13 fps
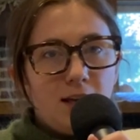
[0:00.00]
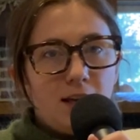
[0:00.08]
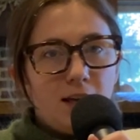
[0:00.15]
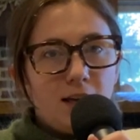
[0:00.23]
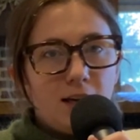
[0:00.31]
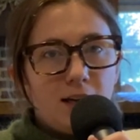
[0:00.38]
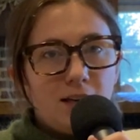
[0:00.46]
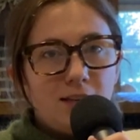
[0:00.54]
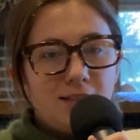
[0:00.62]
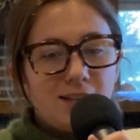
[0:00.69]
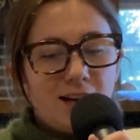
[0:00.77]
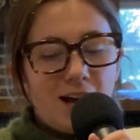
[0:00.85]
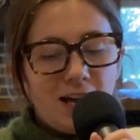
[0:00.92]

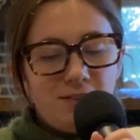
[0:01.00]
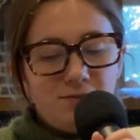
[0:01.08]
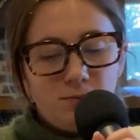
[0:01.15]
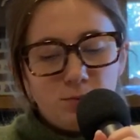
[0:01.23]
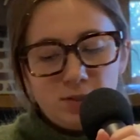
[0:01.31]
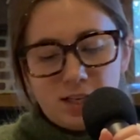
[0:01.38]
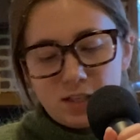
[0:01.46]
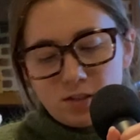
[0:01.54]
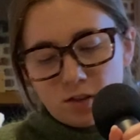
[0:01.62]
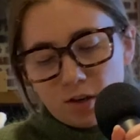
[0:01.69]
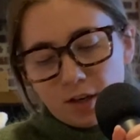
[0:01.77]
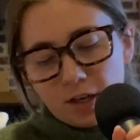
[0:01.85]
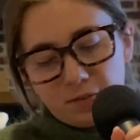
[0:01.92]
And I was at
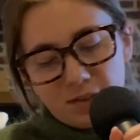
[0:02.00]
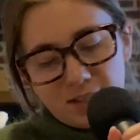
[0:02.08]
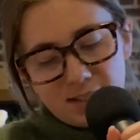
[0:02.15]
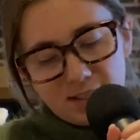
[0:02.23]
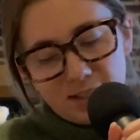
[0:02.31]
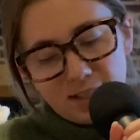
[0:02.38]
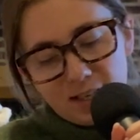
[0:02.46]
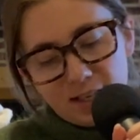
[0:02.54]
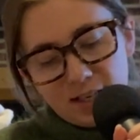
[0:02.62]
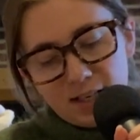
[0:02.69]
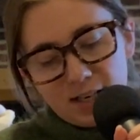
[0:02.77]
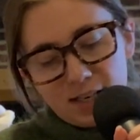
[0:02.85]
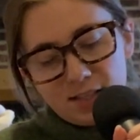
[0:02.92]
Target recently
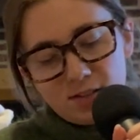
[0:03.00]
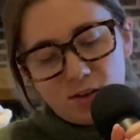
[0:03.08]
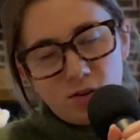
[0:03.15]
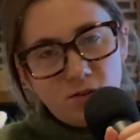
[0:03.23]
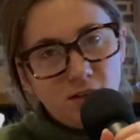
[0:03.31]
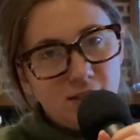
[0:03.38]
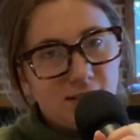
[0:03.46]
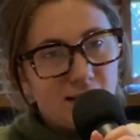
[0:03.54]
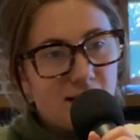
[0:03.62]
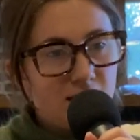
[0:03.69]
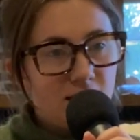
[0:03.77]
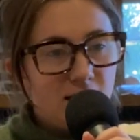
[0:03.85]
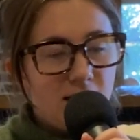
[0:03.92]
and I saw these, like,